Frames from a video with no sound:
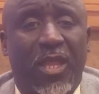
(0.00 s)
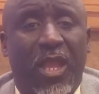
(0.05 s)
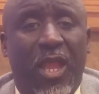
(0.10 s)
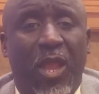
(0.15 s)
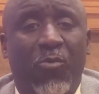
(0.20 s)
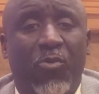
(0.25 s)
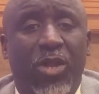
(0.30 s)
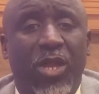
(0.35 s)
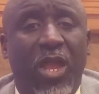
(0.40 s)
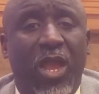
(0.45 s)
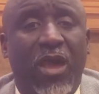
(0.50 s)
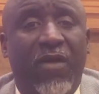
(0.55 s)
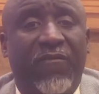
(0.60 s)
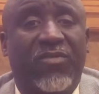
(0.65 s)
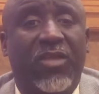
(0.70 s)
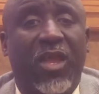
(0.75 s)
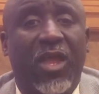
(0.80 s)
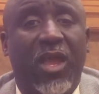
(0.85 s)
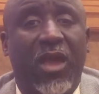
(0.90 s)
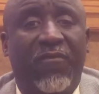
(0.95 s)
and we have
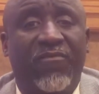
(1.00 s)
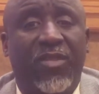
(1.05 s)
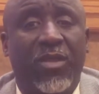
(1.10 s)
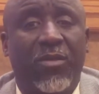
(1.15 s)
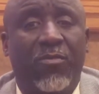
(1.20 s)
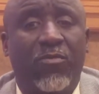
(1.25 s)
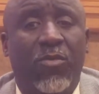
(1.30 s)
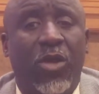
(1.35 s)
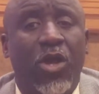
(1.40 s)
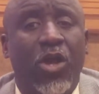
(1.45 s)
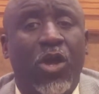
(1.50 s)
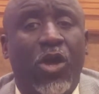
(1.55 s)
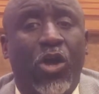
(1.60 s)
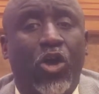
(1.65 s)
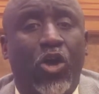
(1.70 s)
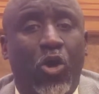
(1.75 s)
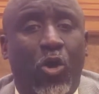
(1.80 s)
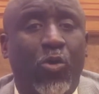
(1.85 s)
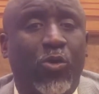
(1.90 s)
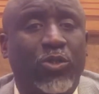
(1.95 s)
to have them.
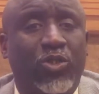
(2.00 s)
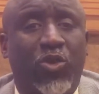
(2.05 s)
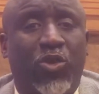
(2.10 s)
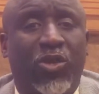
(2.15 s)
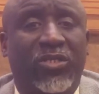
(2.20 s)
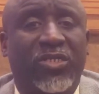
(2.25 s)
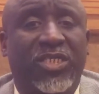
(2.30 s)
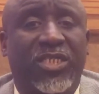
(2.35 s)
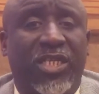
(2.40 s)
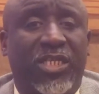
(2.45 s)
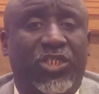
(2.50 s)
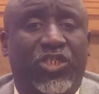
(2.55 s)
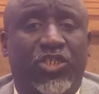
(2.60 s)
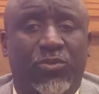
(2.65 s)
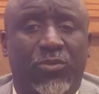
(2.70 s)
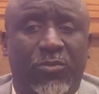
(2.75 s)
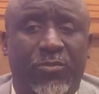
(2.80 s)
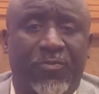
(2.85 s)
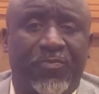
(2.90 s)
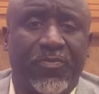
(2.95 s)
Goals are essential.